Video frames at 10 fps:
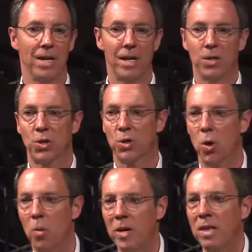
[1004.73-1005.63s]

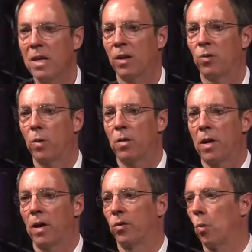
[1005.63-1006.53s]
So many things within
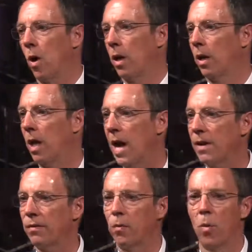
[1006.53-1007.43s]
us want
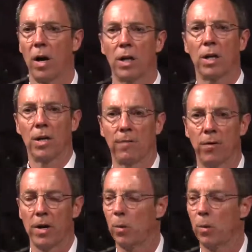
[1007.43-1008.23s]
life, want comfort.